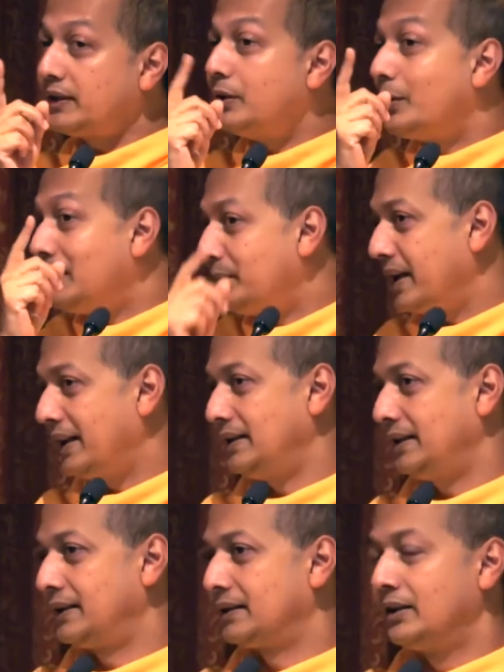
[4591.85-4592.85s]
theory
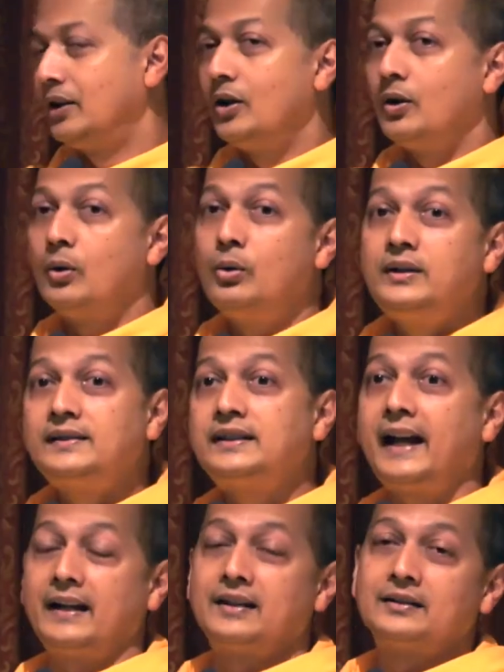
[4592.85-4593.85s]
behind it. Who is
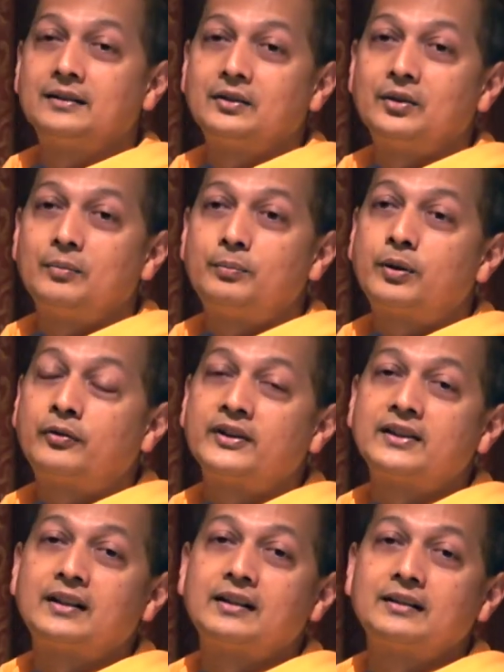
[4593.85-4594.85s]
that? Professor.